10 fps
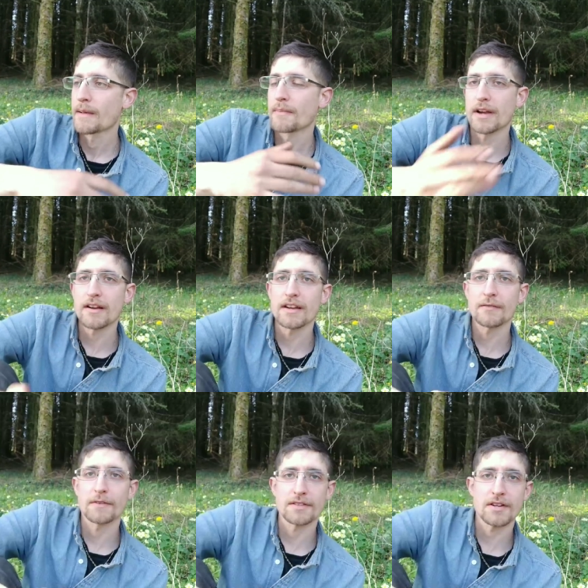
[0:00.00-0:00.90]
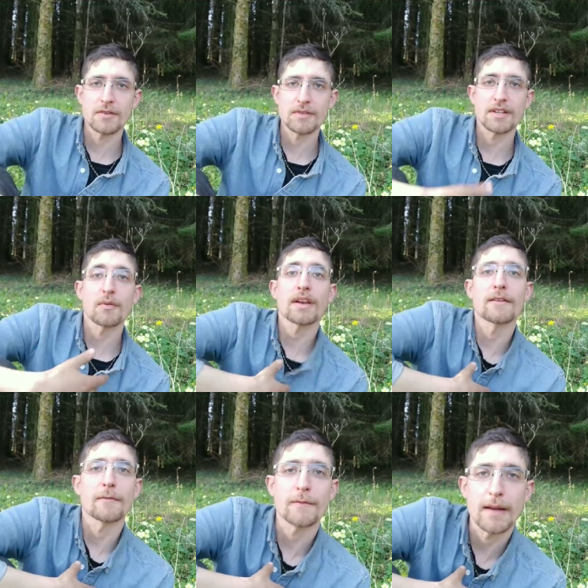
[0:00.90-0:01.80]
My area of concern was I want to
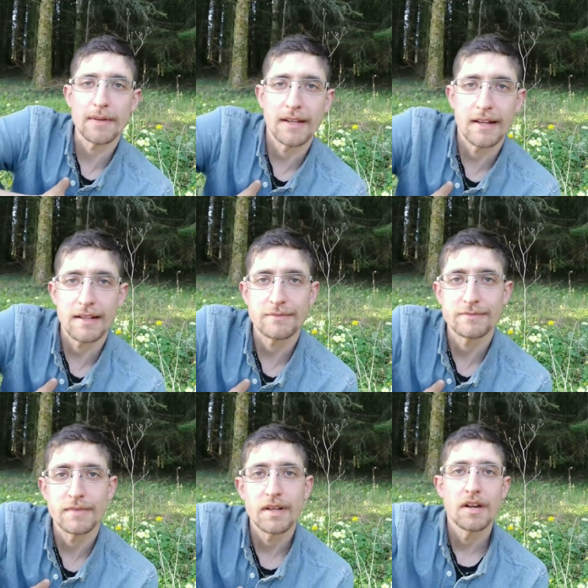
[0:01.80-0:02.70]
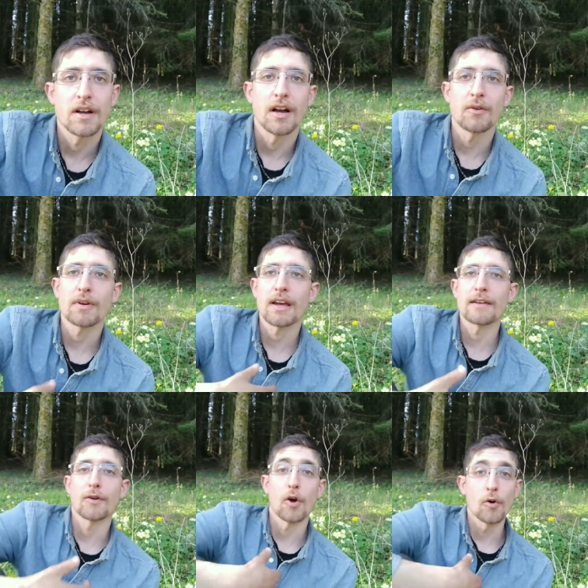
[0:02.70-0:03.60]
have a family here. I want to
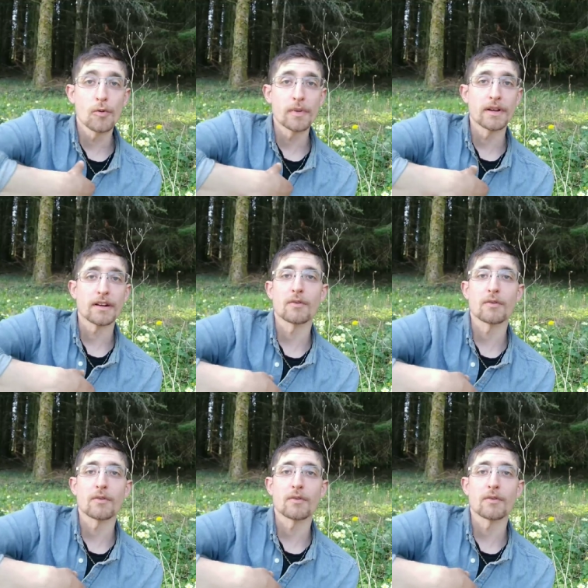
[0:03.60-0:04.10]
have a home here.